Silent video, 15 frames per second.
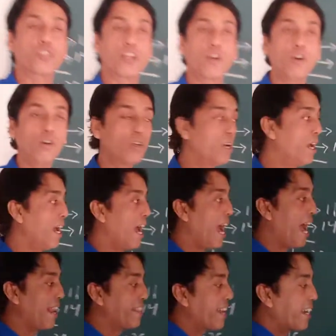0
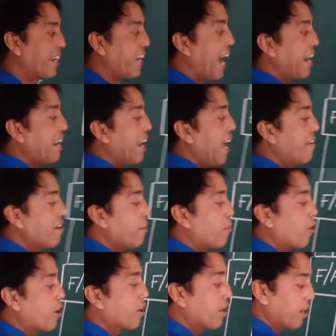and the carry line
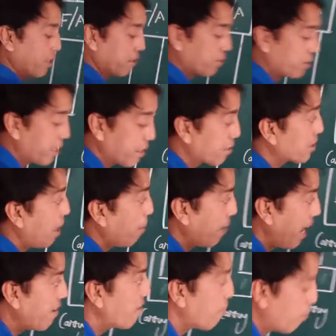will produce, the sum
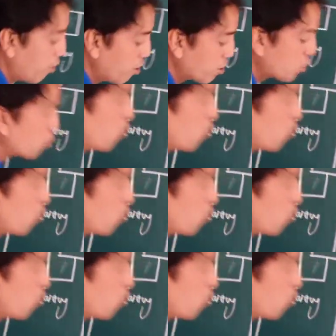line will produce